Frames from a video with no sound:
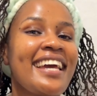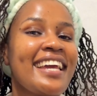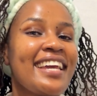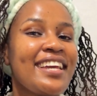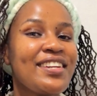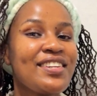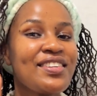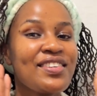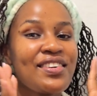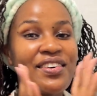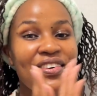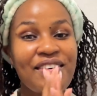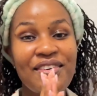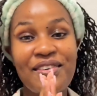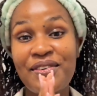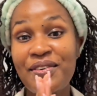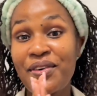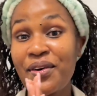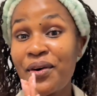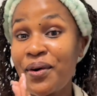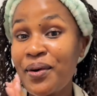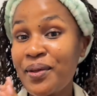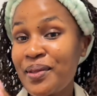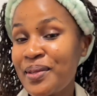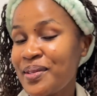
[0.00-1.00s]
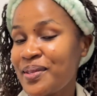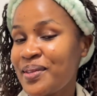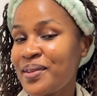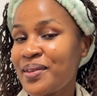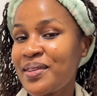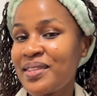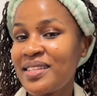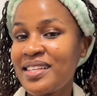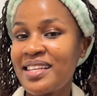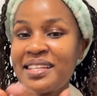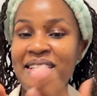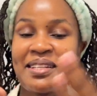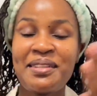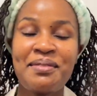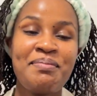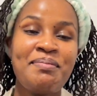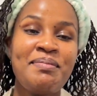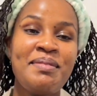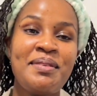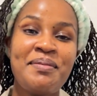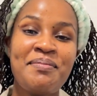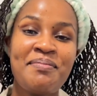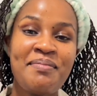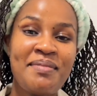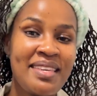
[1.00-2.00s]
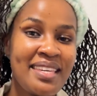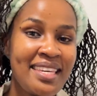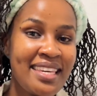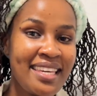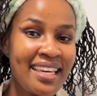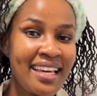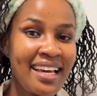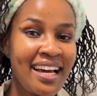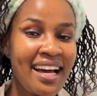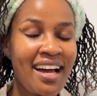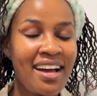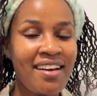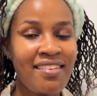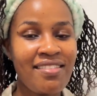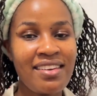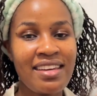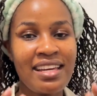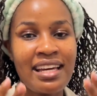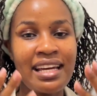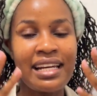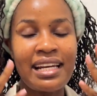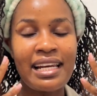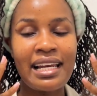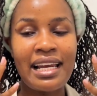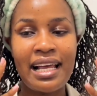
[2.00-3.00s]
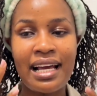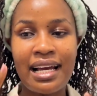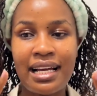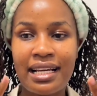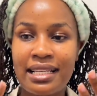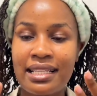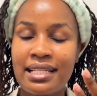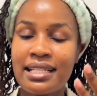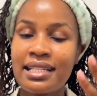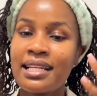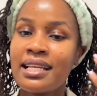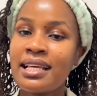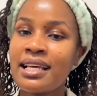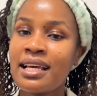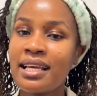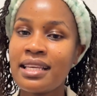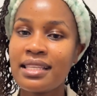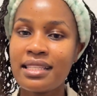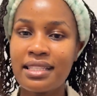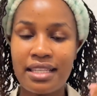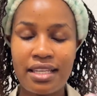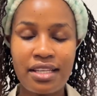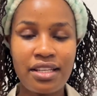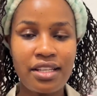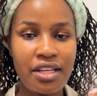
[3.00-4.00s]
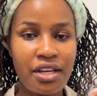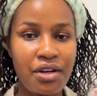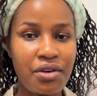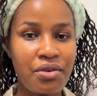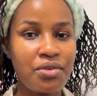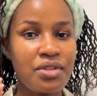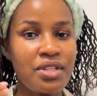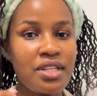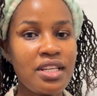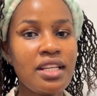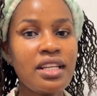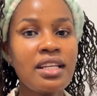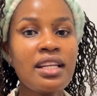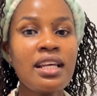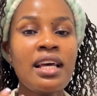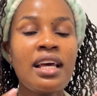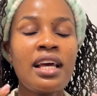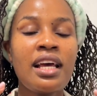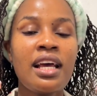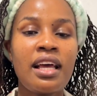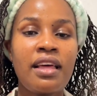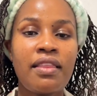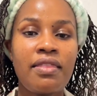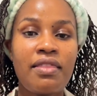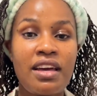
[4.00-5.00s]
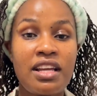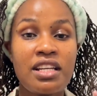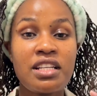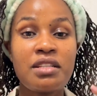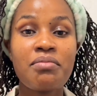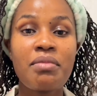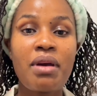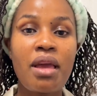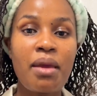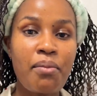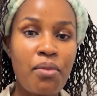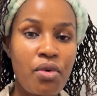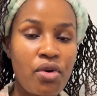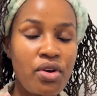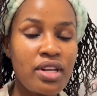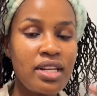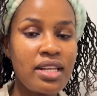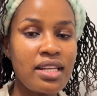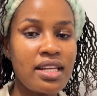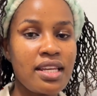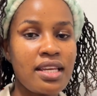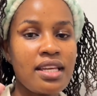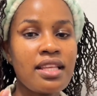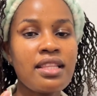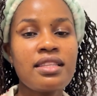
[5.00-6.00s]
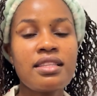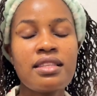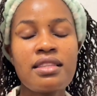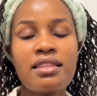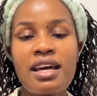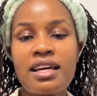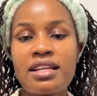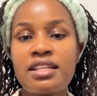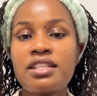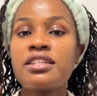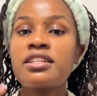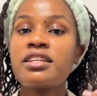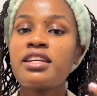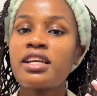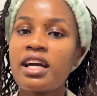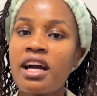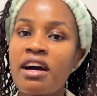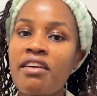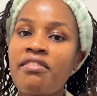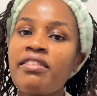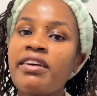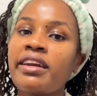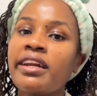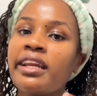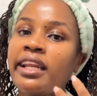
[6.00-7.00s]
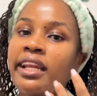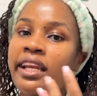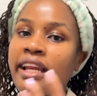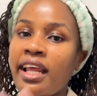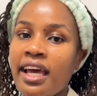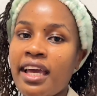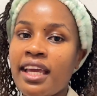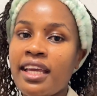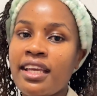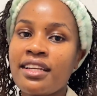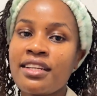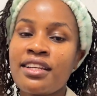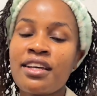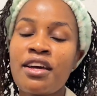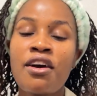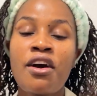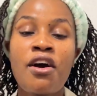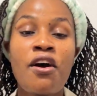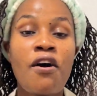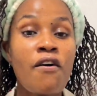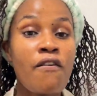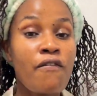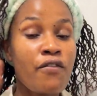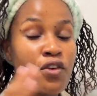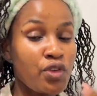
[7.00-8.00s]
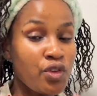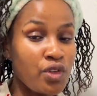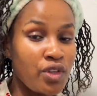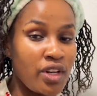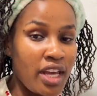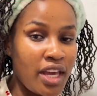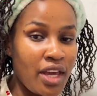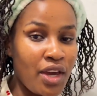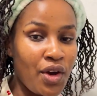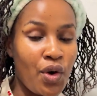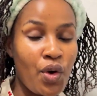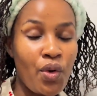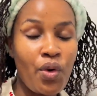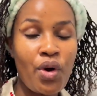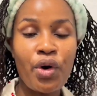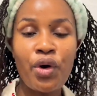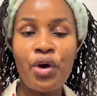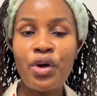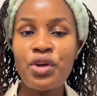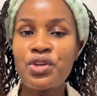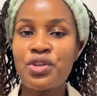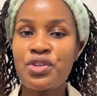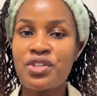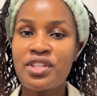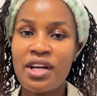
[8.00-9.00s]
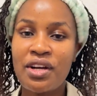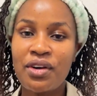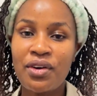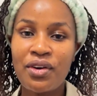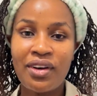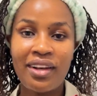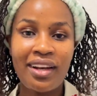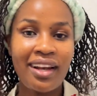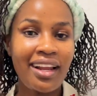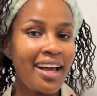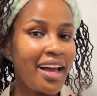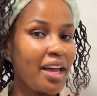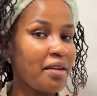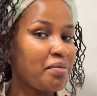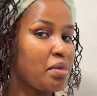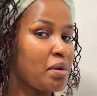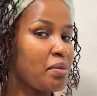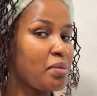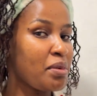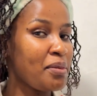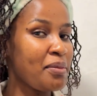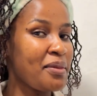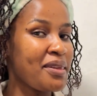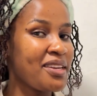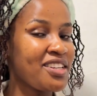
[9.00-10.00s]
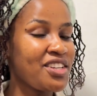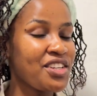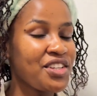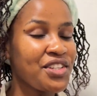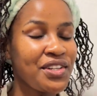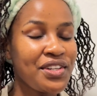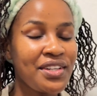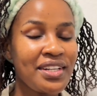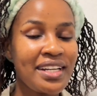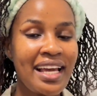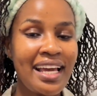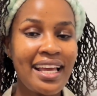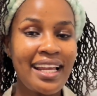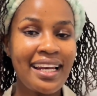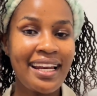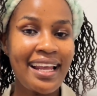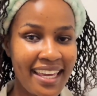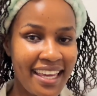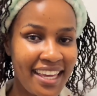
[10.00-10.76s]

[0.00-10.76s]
It could also just be me having a relaxed skincare routine that my body needs, that recovery night. For today, we're going to tackle hyperpigmentation and